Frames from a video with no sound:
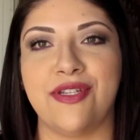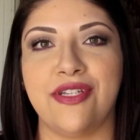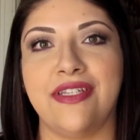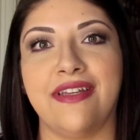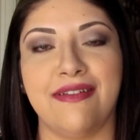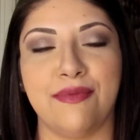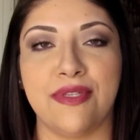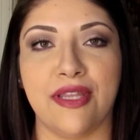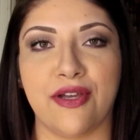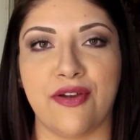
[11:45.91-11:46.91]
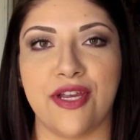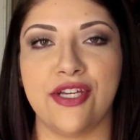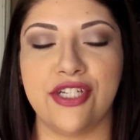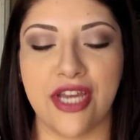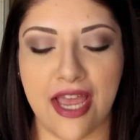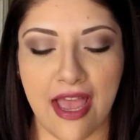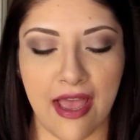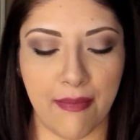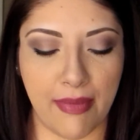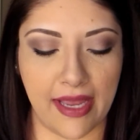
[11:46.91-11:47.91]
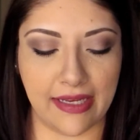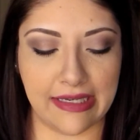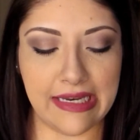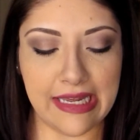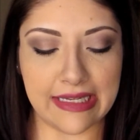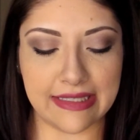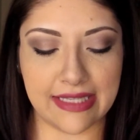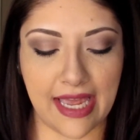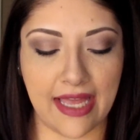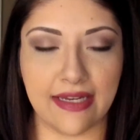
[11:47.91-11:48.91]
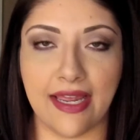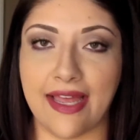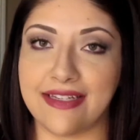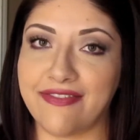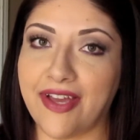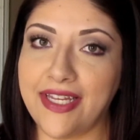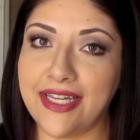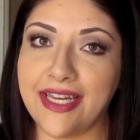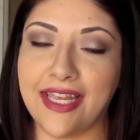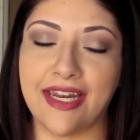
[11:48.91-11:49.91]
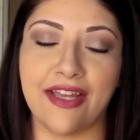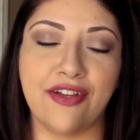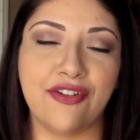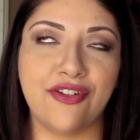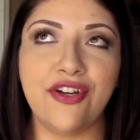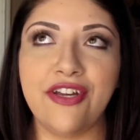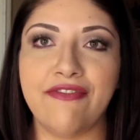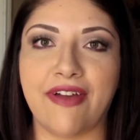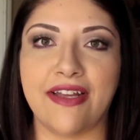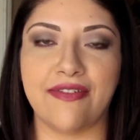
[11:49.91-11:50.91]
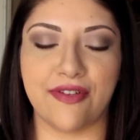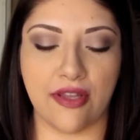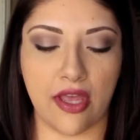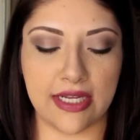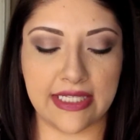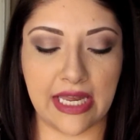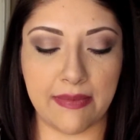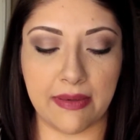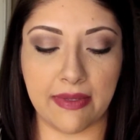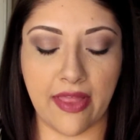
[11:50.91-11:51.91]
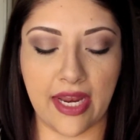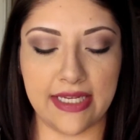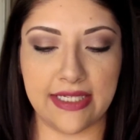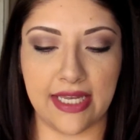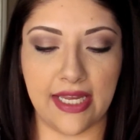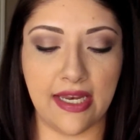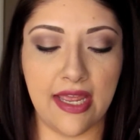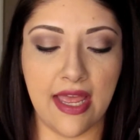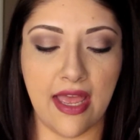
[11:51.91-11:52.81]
And she said it was Licorice by NYX, and I had to find it, and I couldn't find it for the longest time, and I'm glad I did.